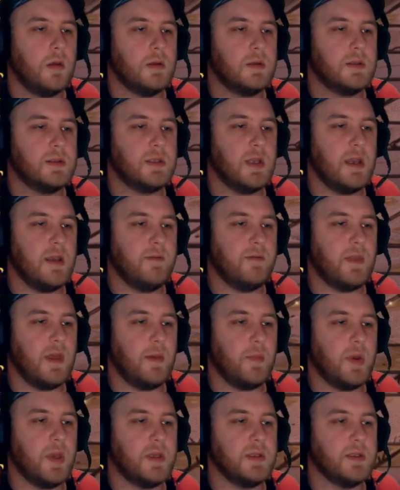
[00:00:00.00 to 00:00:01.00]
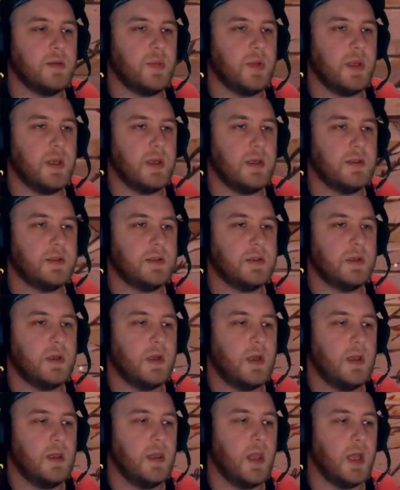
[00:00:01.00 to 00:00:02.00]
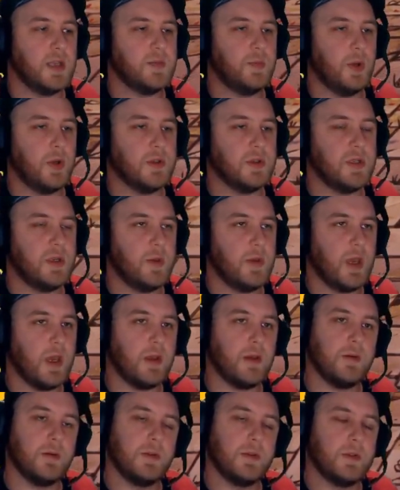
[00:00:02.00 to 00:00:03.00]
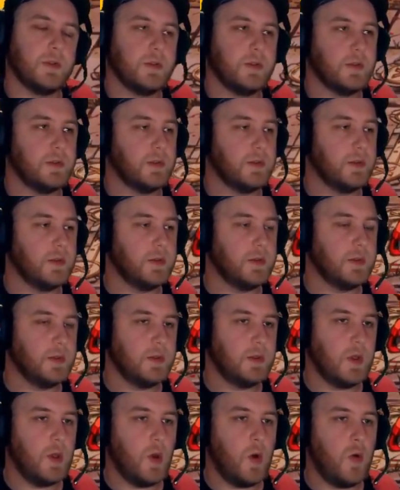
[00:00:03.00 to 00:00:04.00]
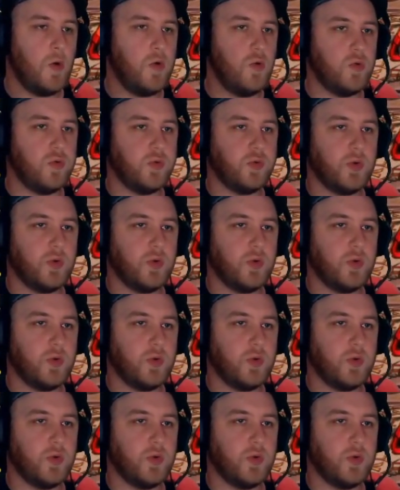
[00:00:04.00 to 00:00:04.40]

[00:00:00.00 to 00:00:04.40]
Save that pizza, please. Last boss, here we go. Whew.